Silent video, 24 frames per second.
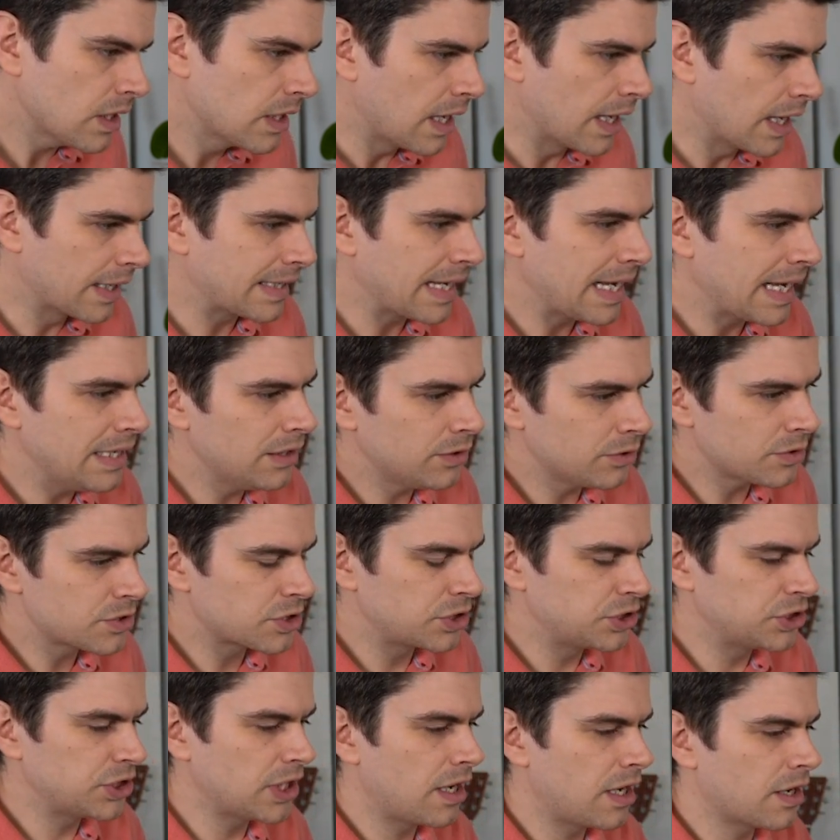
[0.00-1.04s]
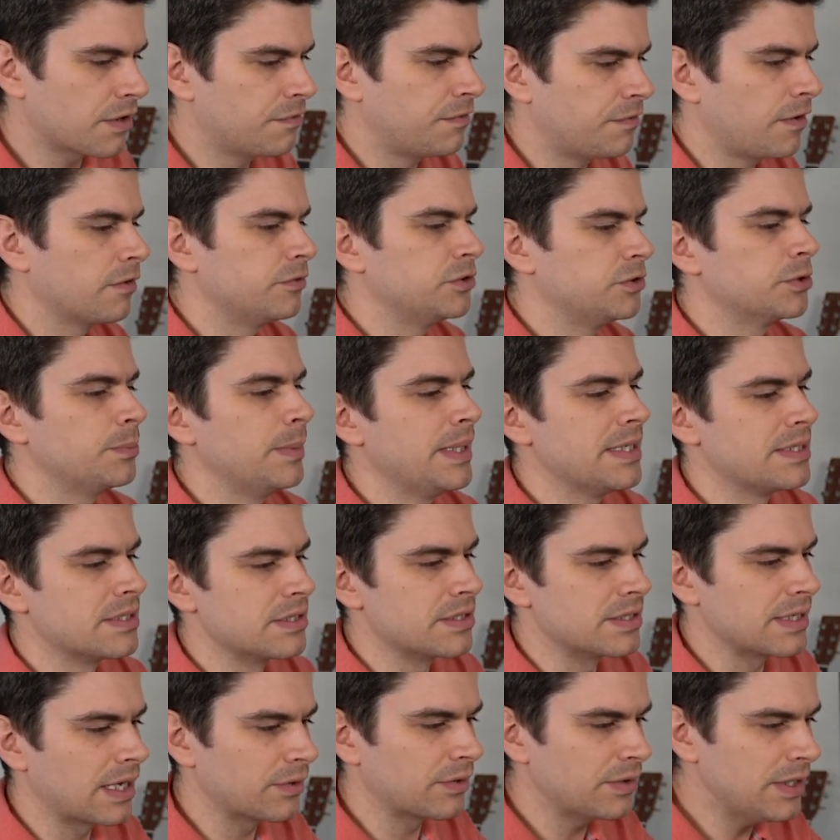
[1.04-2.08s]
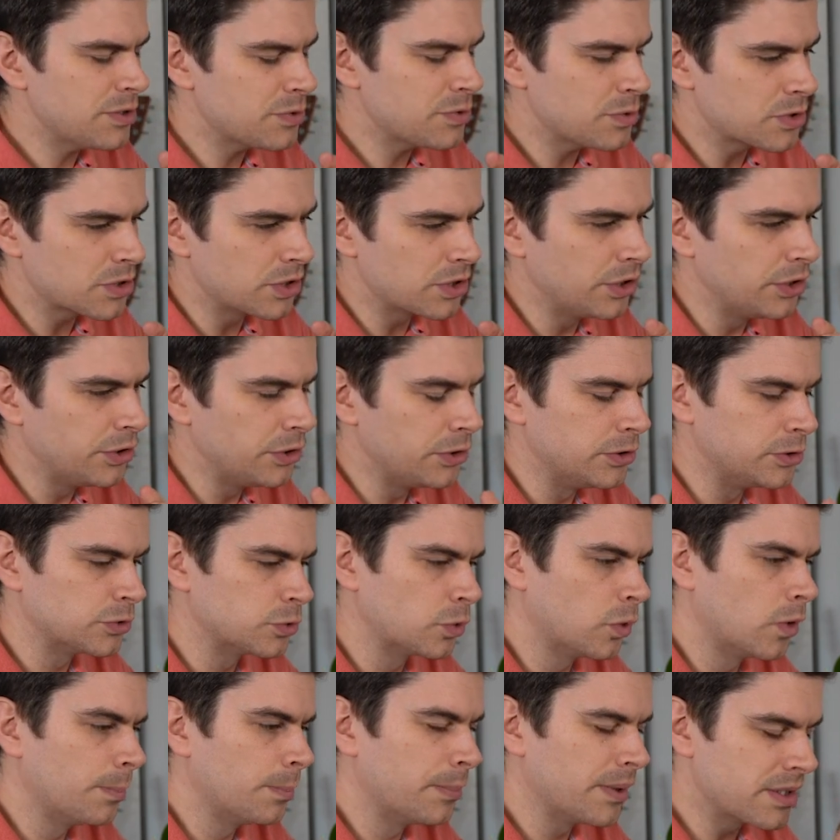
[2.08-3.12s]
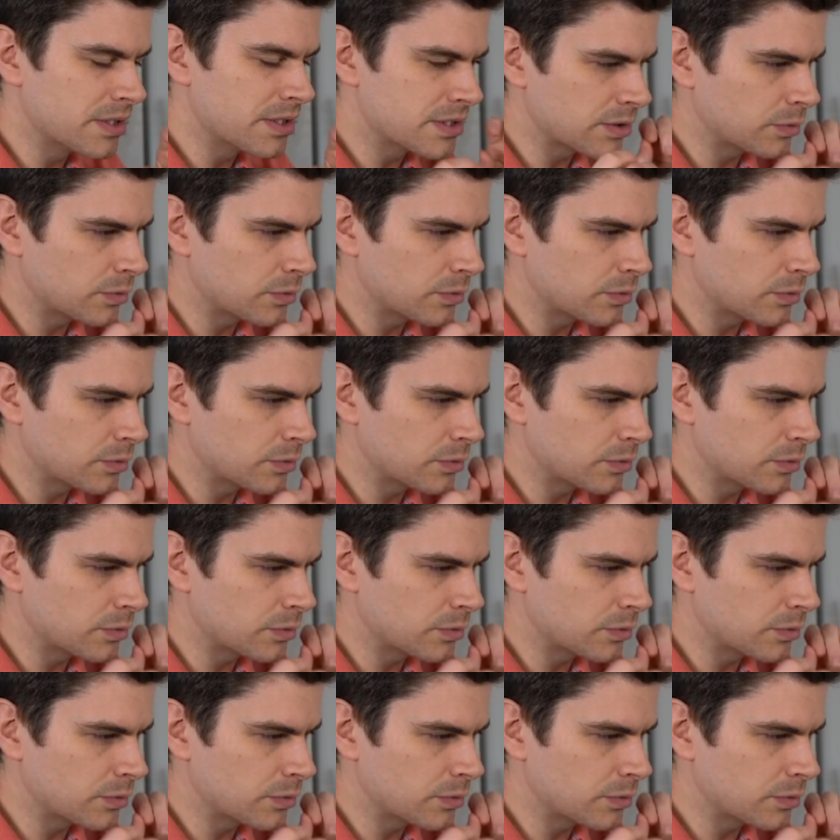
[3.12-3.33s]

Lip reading: A Caluce Shark 500 meters. Now this was an unusual one because